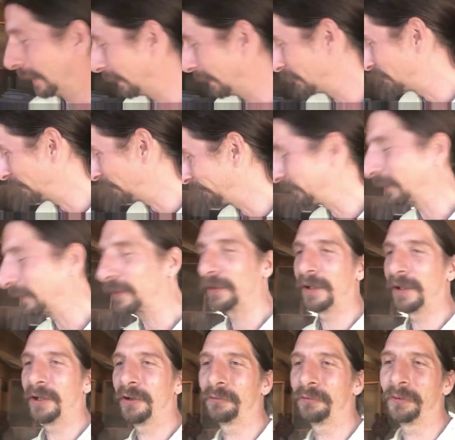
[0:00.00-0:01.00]
Just to
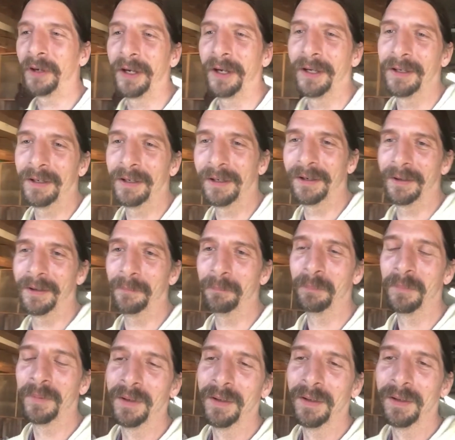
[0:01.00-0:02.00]
clarify,
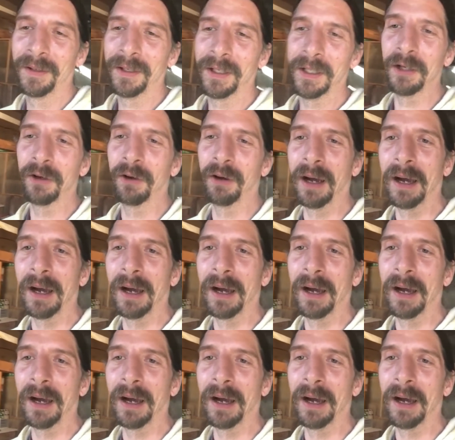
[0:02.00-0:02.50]
you know,